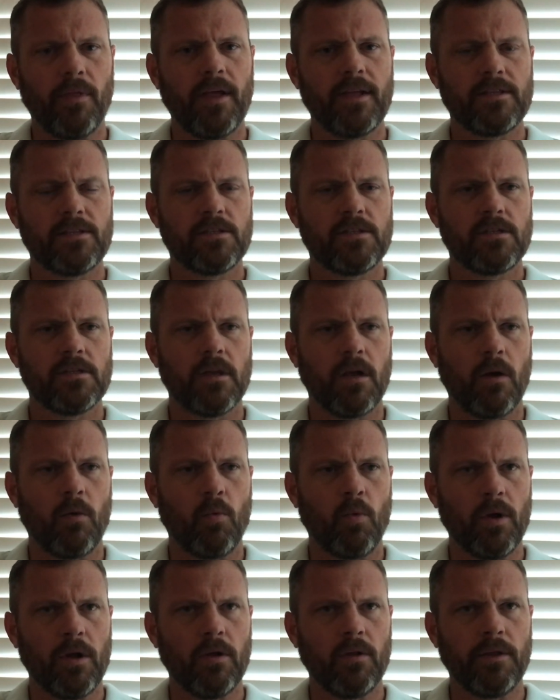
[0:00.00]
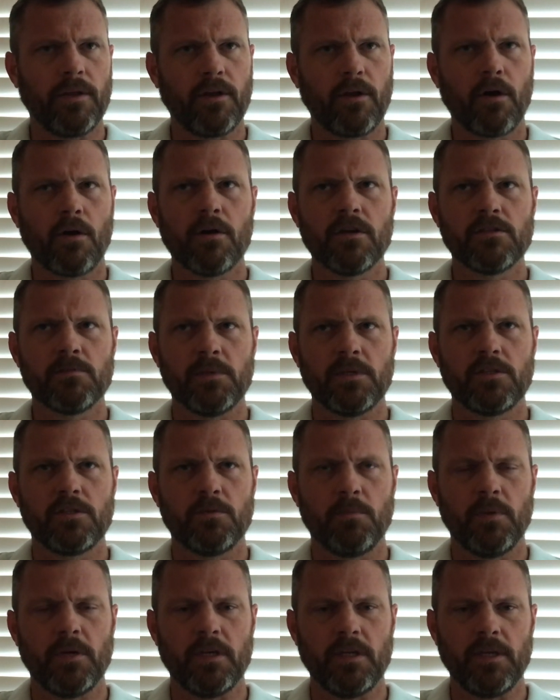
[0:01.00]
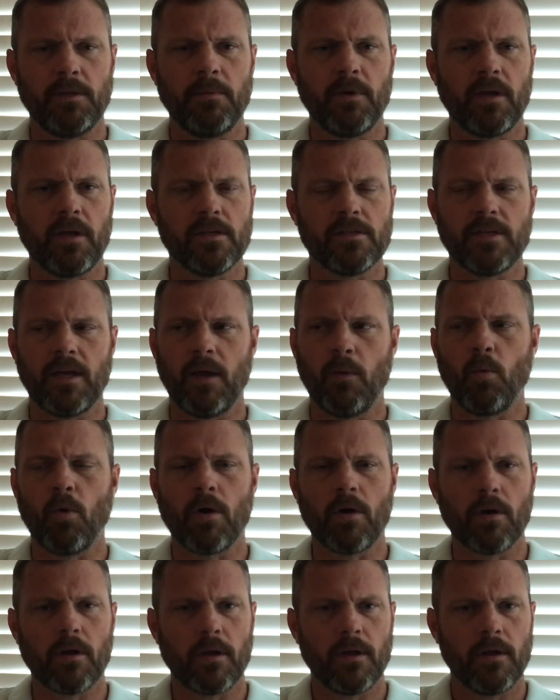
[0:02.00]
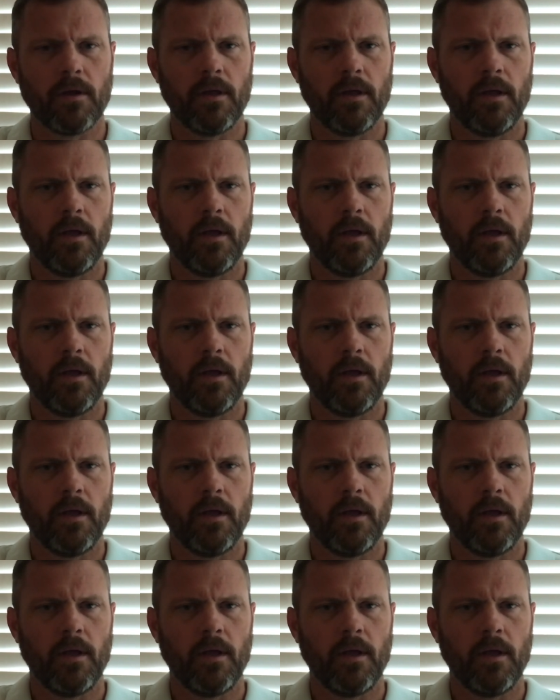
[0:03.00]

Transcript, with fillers: That's a real encouragement to me because I work